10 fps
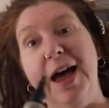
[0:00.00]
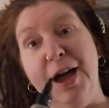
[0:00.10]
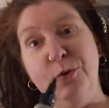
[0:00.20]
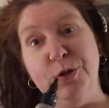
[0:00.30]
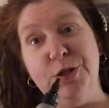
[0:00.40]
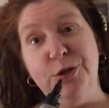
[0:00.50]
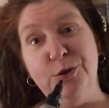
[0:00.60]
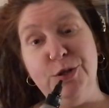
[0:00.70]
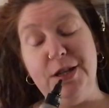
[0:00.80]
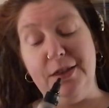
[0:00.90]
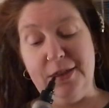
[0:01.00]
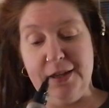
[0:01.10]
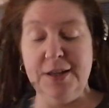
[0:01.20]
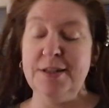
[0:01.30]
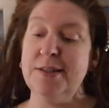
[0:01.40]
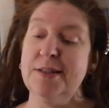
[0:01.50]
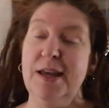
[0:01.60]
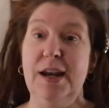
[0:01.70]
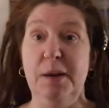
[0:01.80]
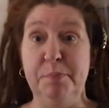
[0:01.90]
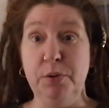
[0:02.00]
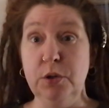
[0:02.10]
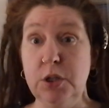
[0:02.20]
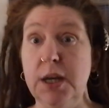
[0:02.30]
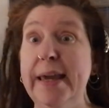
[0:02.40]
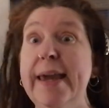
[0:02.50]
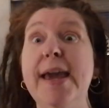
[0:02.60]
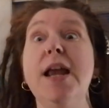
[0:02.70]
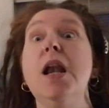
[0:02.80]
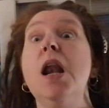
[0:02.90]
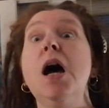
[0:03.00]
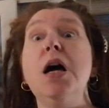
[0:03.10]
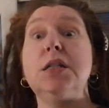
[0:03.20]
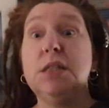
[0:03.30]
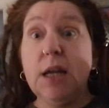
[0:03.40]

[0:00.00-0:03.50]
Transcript: I was using this and I put a lot,